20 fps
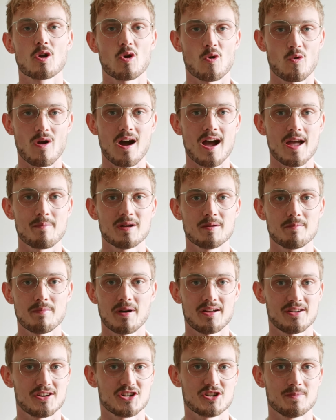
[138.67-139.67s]
crime and
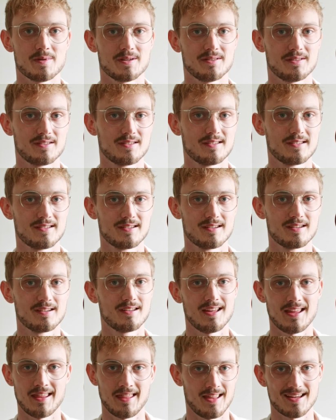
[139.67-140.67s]
punishment
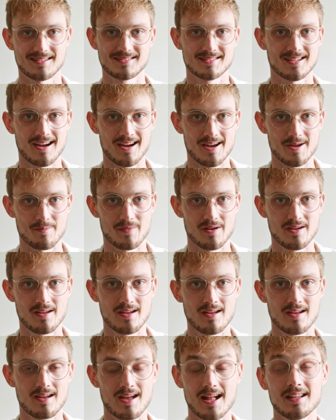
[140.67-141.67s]
in that time.
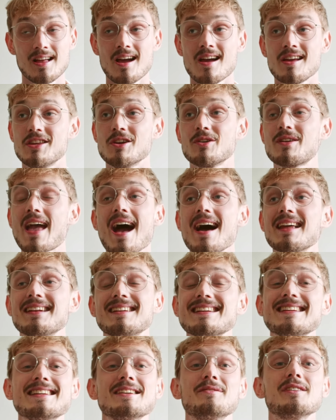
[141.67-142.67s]
Hell, you can't
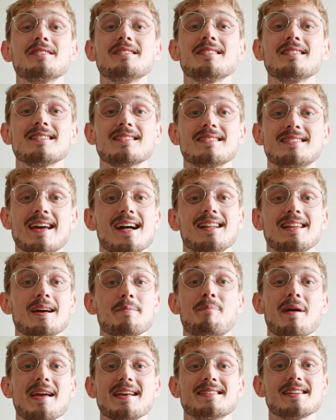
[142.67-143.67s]
even tell a
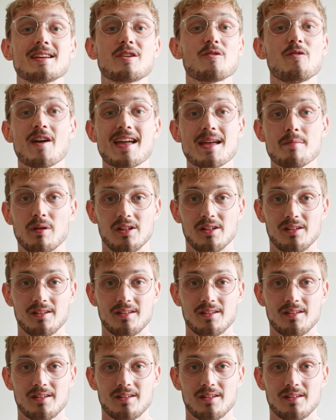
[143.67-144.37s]
basic fable.